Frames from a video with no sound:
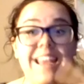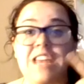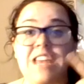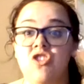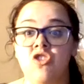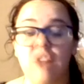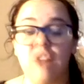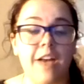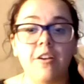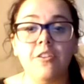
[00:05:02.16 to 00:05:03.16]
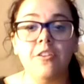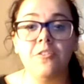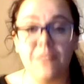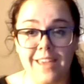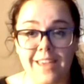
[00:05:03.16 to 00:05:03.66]
can shatter in your
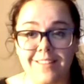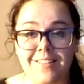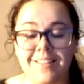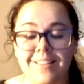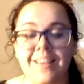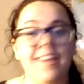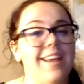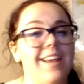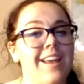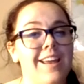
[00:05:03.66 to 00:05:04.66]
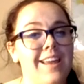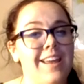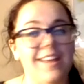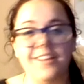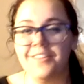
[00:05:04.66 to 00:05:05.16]
face,
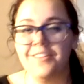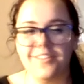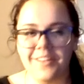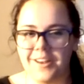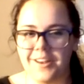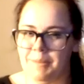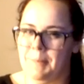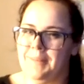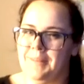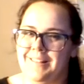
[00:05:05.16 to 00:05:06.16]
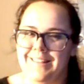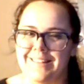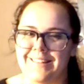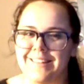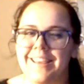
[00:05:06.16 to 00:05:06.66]
and that's not going to be
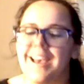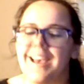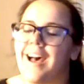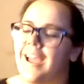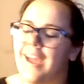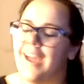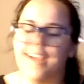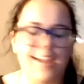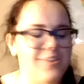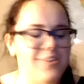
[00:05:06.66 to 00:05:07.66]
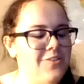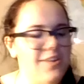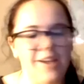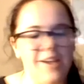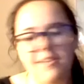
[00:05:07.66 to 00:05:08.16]
pleasant. I do
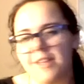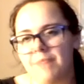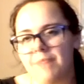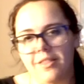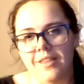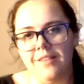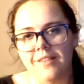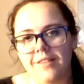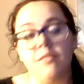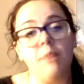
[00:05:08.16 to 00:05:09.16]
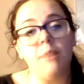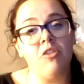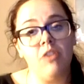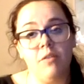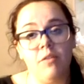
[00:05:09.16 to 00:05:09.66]
not recommend these,
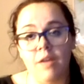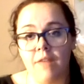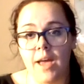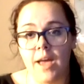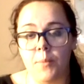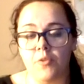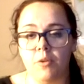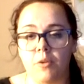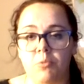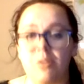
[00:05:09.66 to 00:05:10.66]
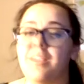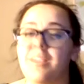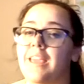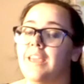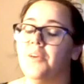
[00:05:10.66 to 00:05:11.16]
especially if you have a high prescription. They
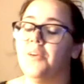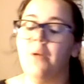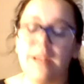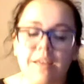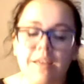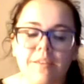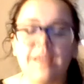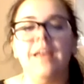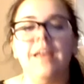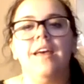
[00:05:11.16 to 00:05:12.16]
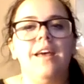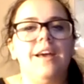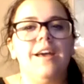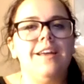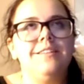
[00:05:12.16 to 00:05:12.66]
can get quite heavy,
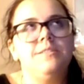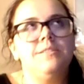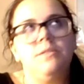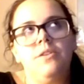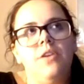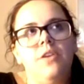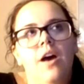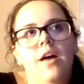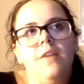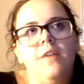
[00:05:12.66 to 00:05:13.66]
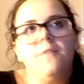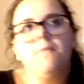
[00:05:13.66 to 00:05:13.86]
not